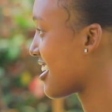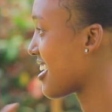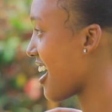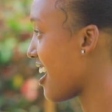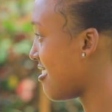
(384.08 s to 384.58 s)
that
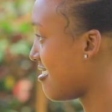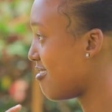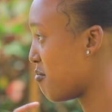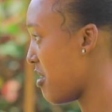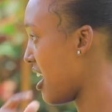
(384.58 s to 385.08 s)
I had
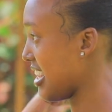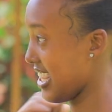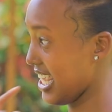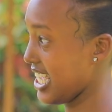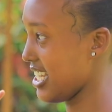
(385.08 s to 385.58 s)
by
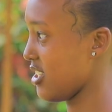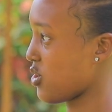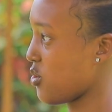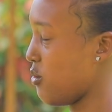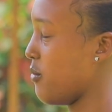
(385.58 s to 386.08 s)
then at
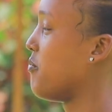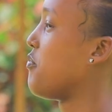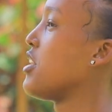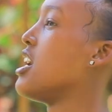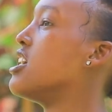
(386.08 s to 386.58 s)
school.
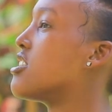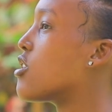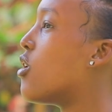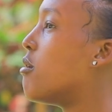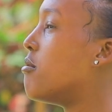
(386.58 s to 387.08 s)

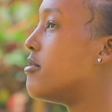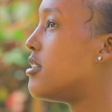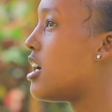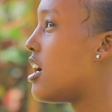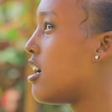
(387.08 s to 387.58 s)
So
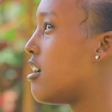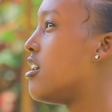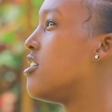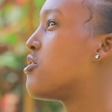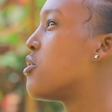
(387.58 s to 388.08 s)

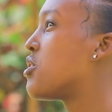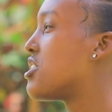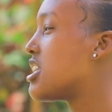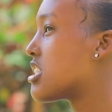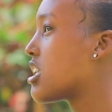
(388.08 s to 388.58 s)

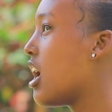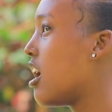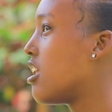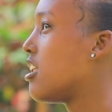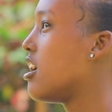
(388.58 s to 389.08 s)
this
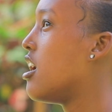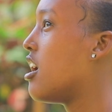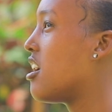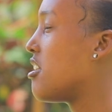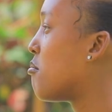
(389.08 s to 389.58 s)
girl.
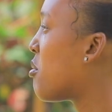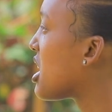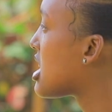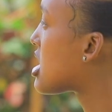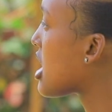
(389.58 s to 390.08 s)

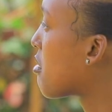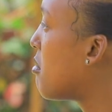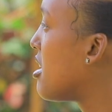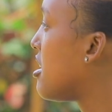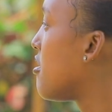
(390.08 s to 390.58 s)
Boys take
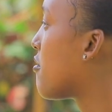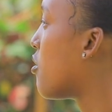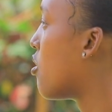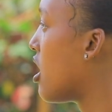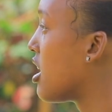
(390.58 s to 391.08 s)
money
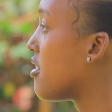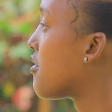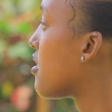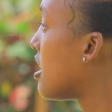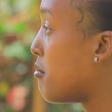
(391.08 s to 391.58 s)
for her.
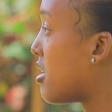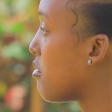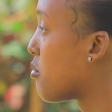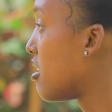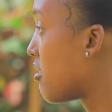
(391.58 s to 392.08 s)
If anybody
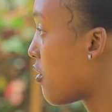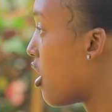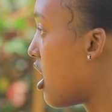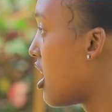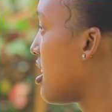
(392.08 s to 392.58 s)
wins for
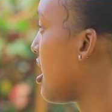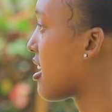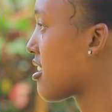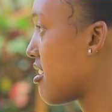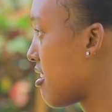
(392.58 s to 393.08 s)
her, like
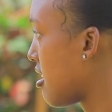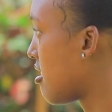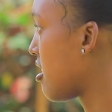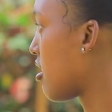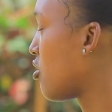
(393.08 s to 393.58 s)

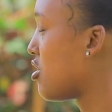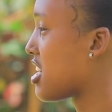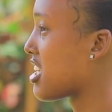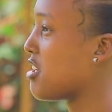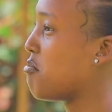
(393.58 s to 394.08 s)
they are going to
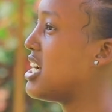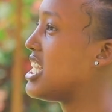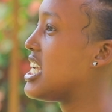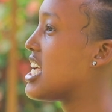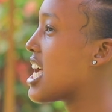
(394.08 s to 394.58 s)
take that
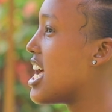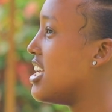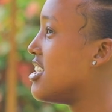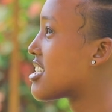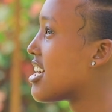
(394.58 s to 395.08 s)
money,
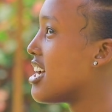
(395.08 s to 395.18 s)
and